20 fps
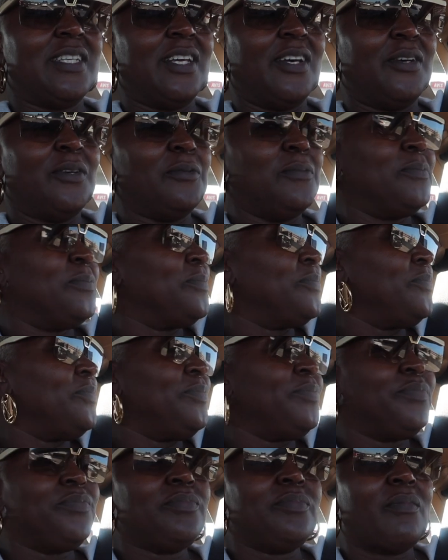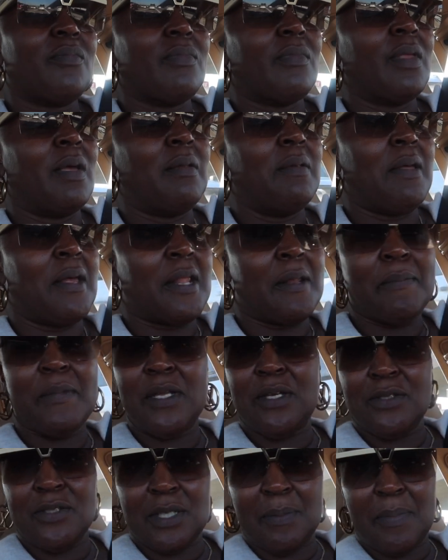So I'm like, let
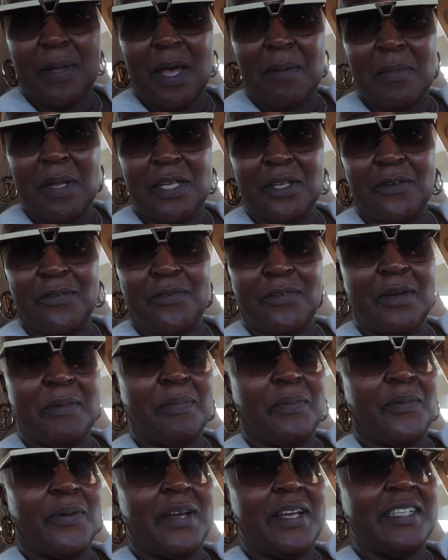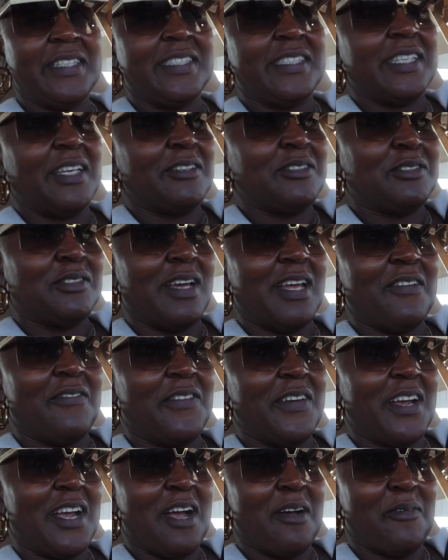me use up all my little free points. I was trying to
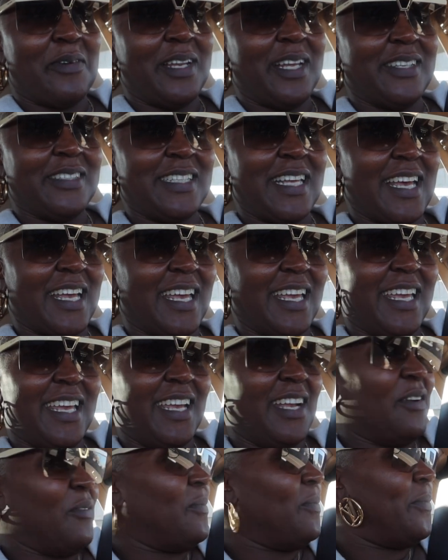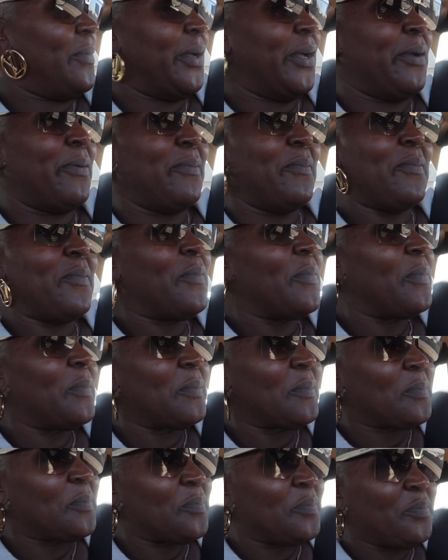figure out what else I could get, but
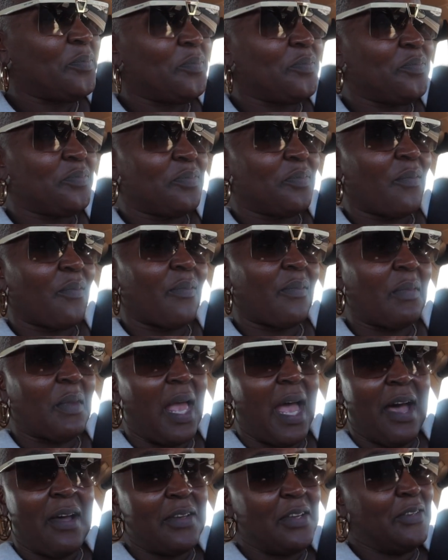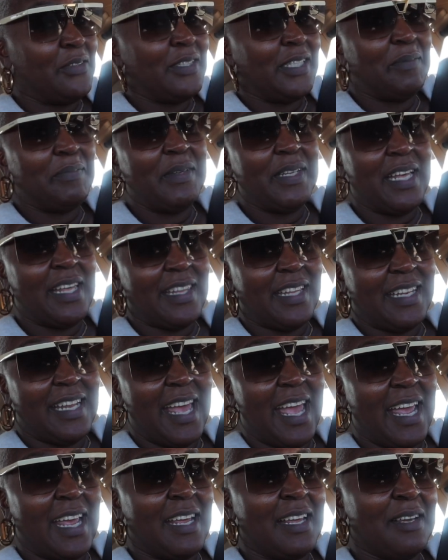I'll use them another
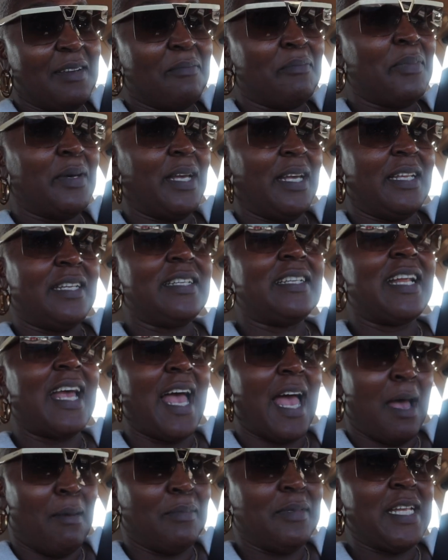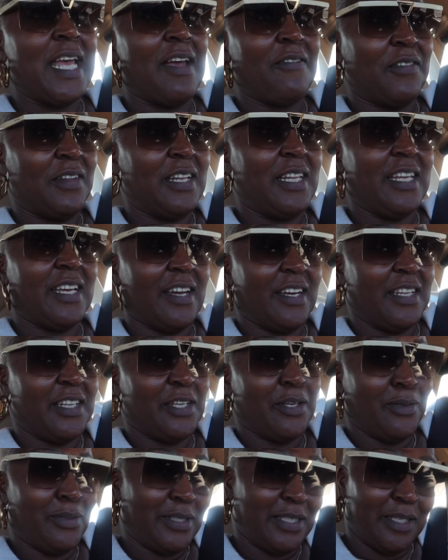day. But I'm definitely going to
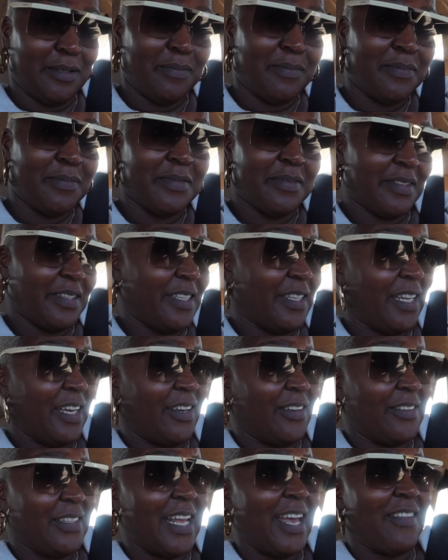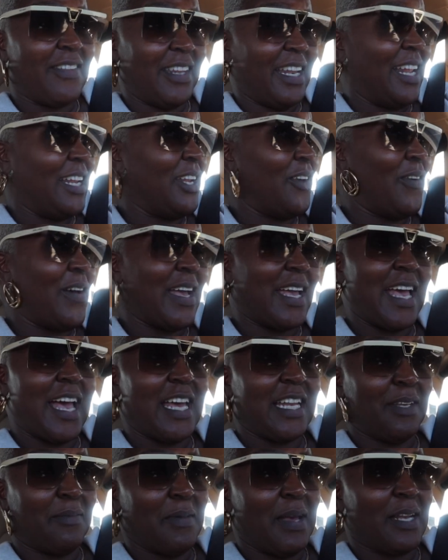use them. You know, now that I know I
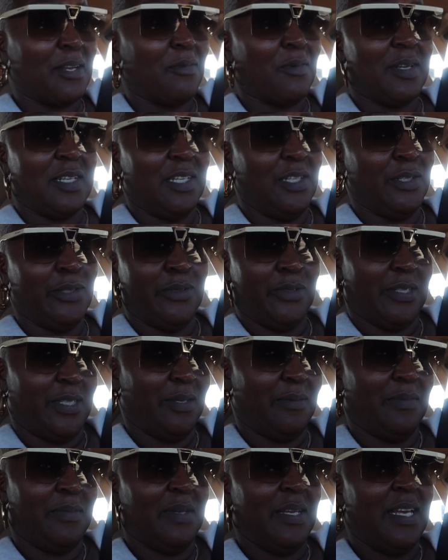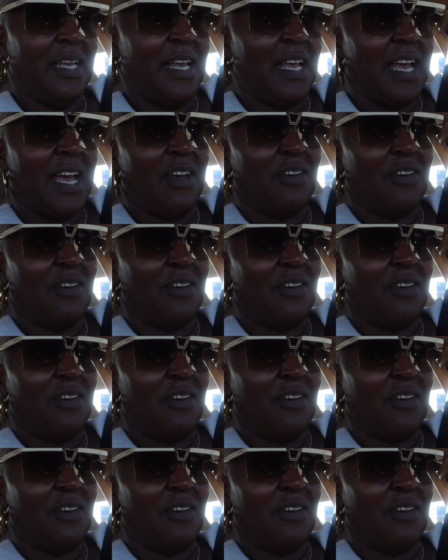got them, I don't want to lose them.